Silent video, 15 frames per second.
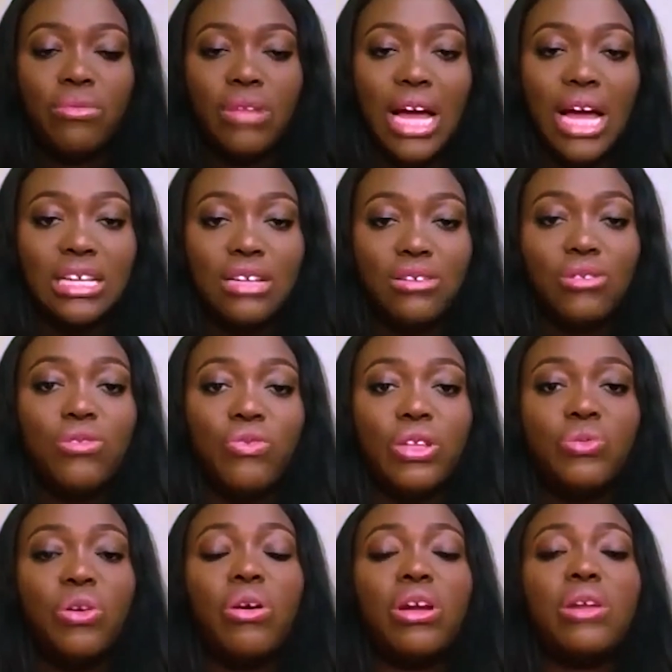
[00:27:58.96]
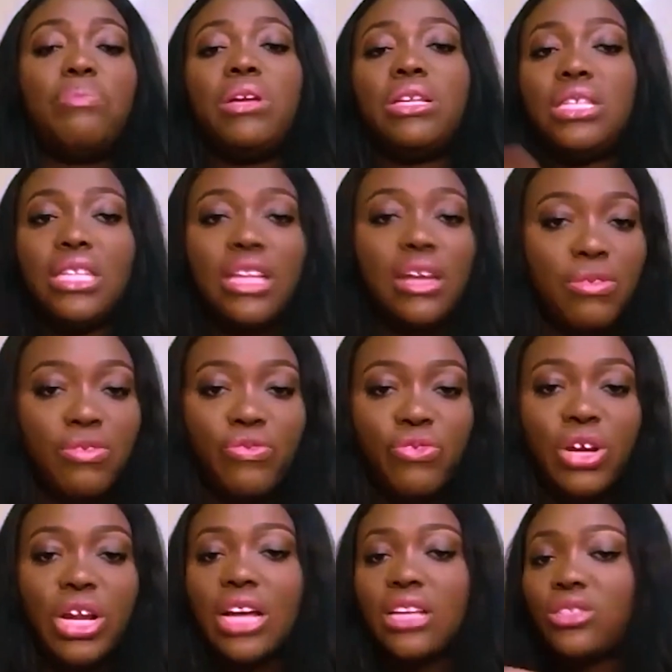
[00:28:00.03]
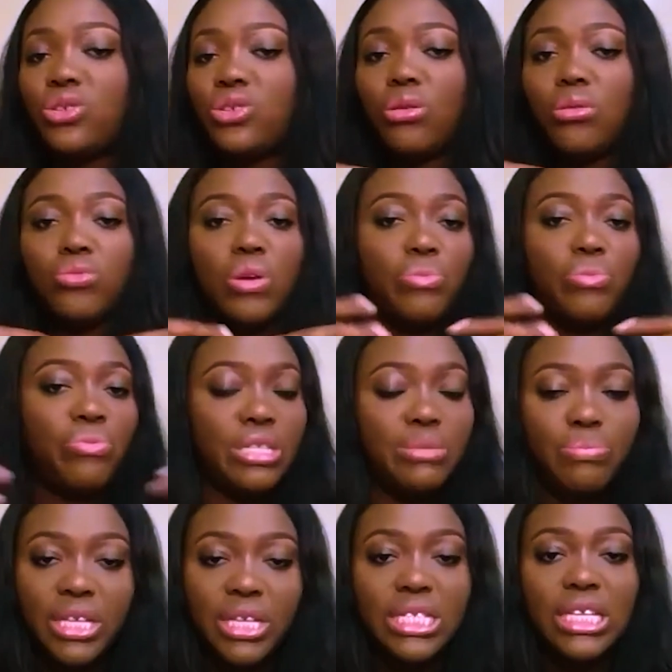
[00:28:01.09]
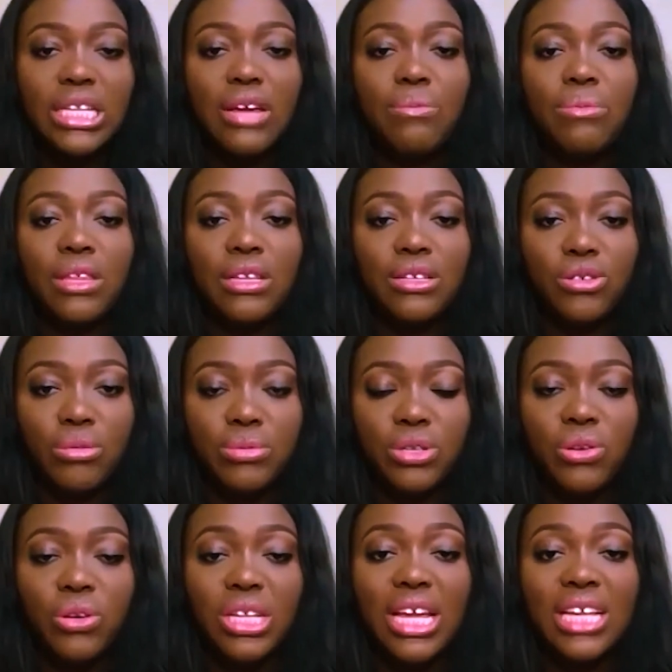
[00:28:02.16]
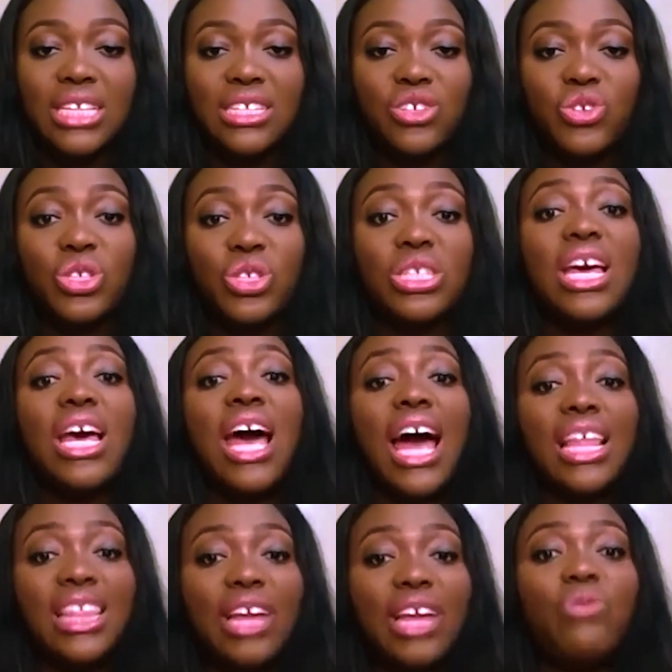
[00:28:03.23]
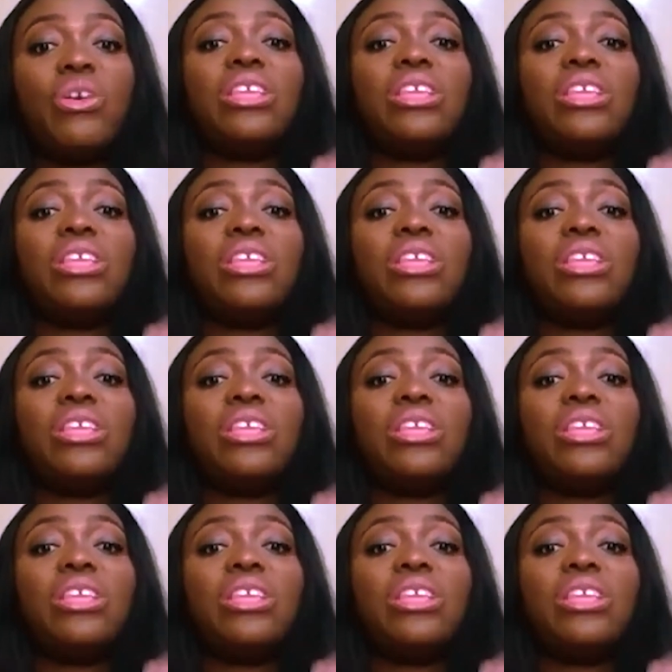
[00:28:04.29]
at Edo Innovate, we're already placing them in freelance jobs, we're placing them in jobs in organizations, and then